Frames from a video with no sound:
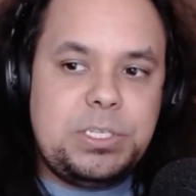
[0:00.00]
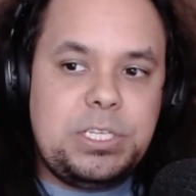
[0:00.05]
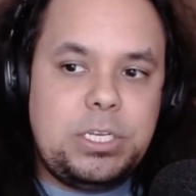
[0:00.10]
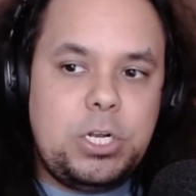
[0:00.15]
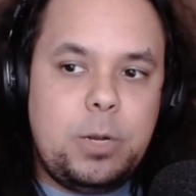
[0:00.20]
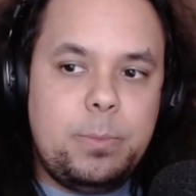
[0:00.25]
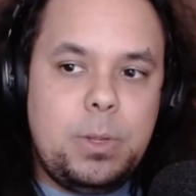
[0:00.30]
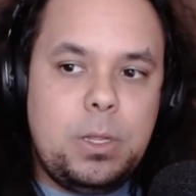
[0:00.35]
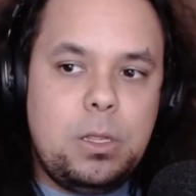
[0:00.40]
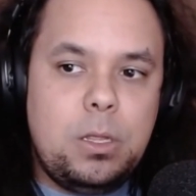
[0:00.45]
the
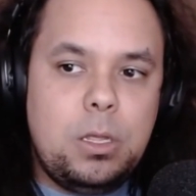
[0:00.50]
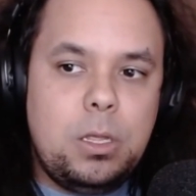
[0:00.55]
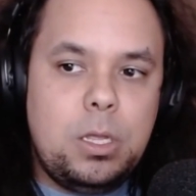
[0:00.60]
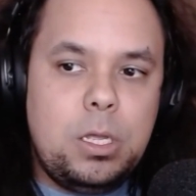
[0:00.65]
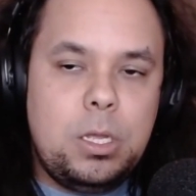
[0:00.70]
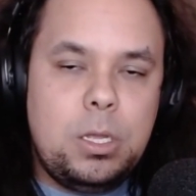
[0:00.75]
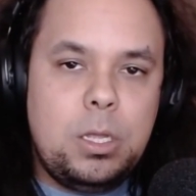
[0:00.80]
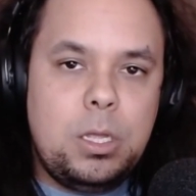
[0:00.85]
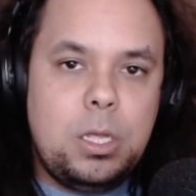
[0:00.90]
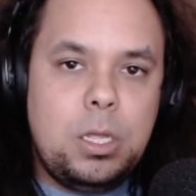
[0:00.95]
term?
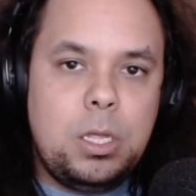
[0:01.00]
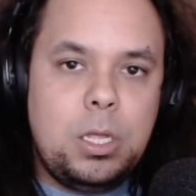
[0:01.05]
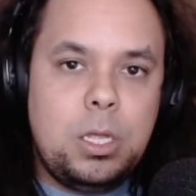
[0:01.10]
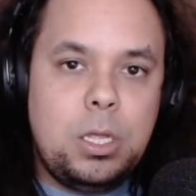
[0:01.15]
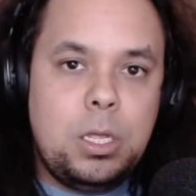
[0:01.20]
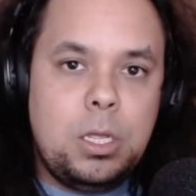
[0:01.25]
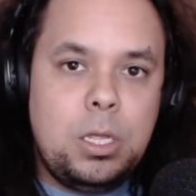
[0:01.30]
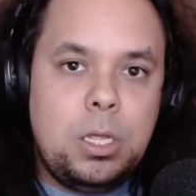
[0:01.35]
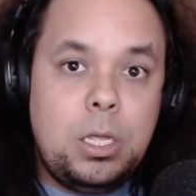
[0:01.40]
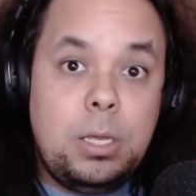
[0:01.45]

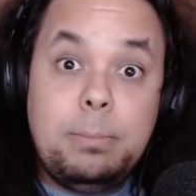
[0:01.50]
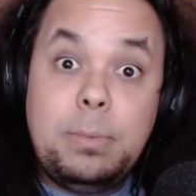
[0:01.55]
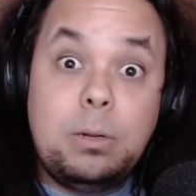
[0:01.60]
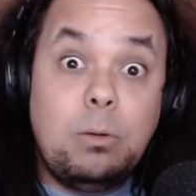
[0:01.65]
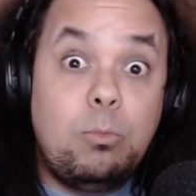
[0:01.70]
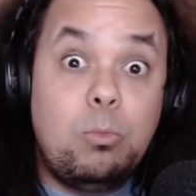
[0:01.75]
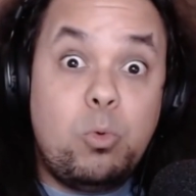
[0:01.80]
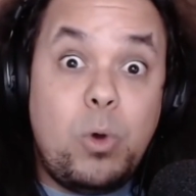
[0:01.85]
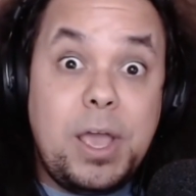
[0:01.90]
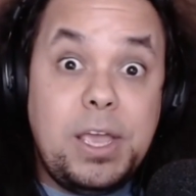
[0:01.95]

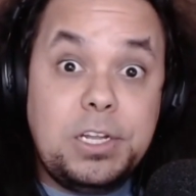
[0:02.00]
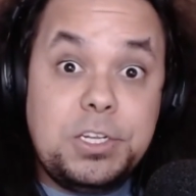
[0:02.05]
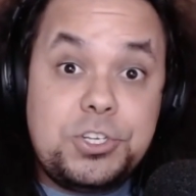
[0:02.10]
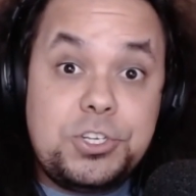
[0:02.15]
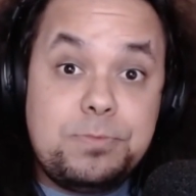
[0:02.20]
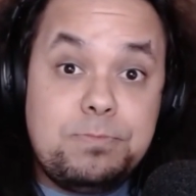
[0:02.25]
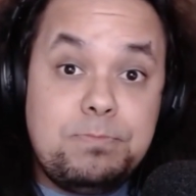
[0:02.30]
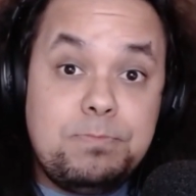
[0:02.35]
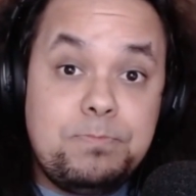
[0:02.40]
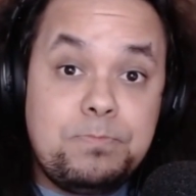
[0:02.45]
Minimum
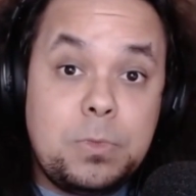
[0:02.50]
wage.